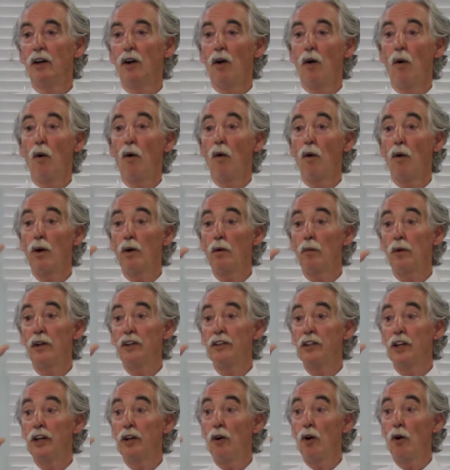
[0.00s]
Or when
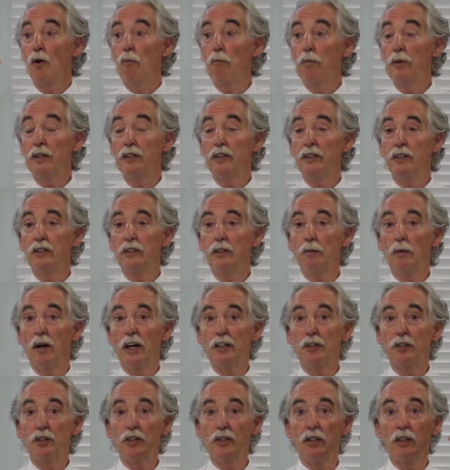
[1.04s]
they open, you
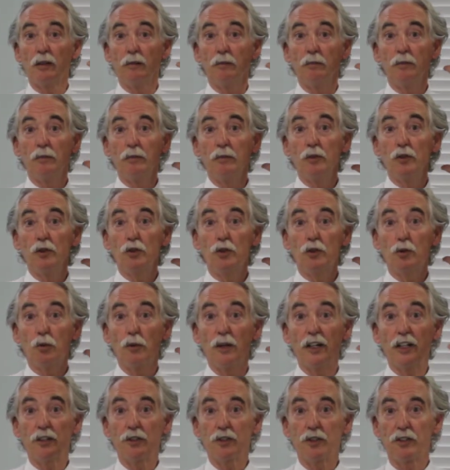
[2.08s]
might see them
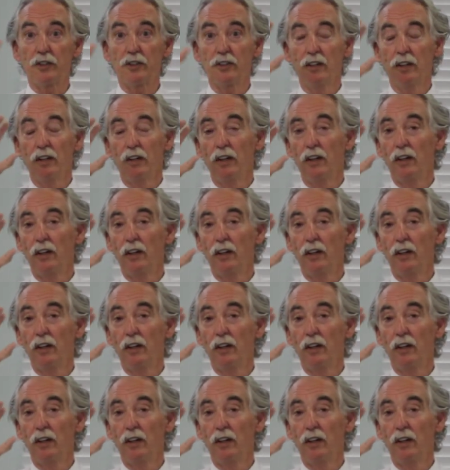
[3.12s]
twist,